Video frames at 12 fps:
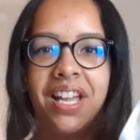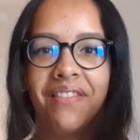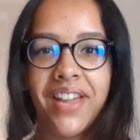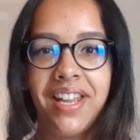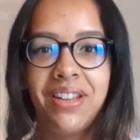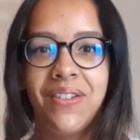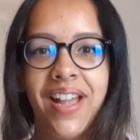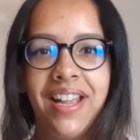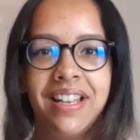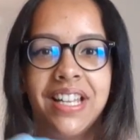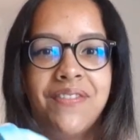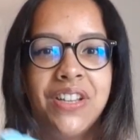Anyway,
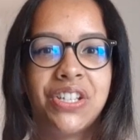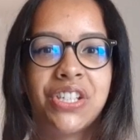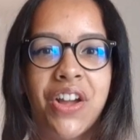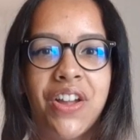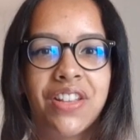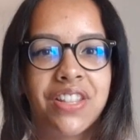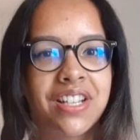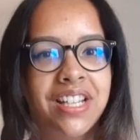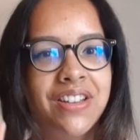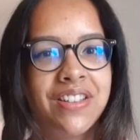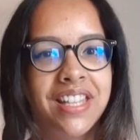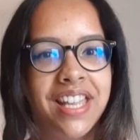let me show you the
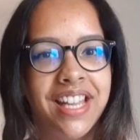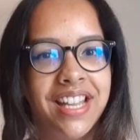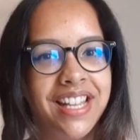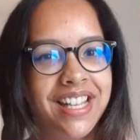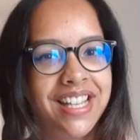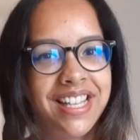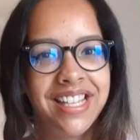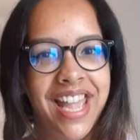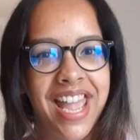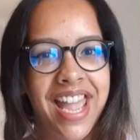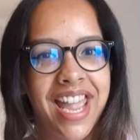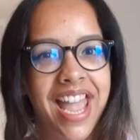clothing.
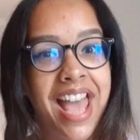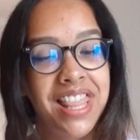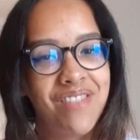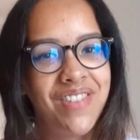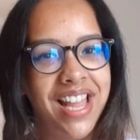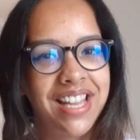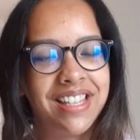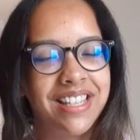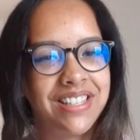Yay! And the blanket.